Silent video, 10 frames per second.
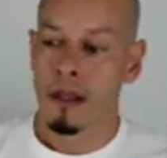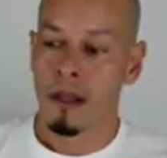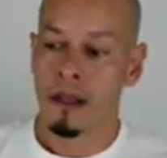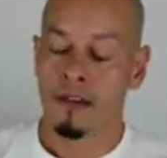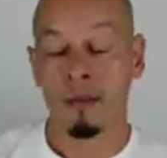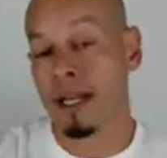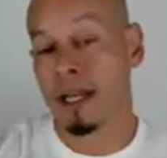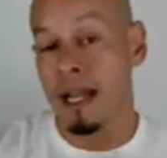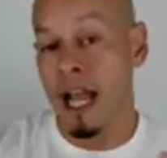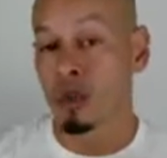it seemed like
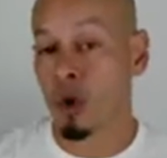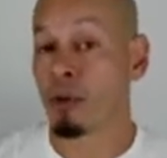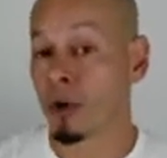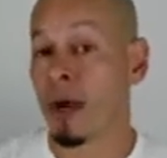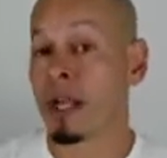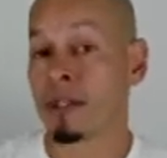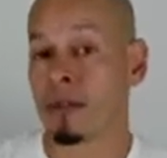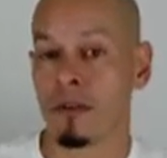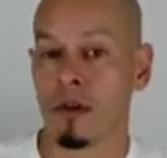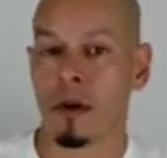a natural progression
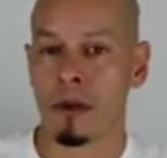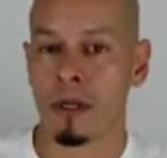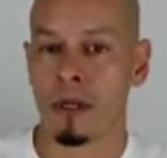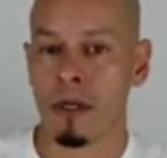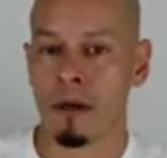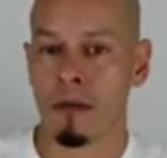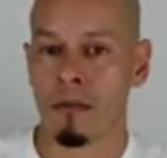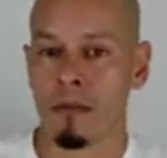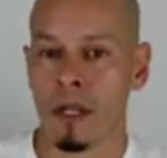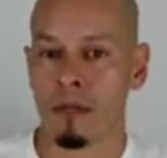to go and,
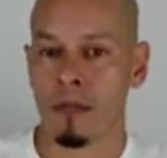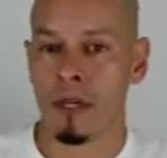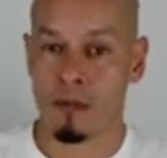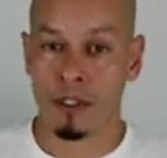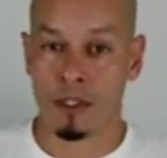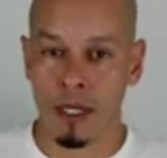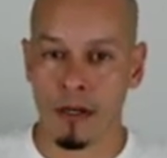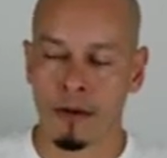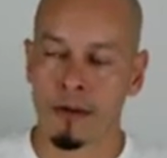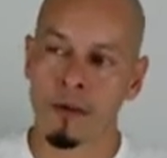like become a
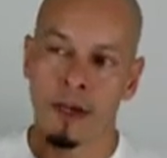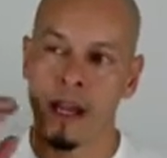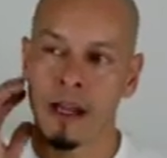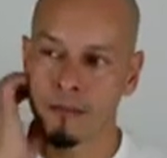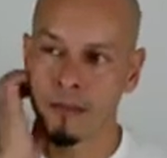trainer. So I got a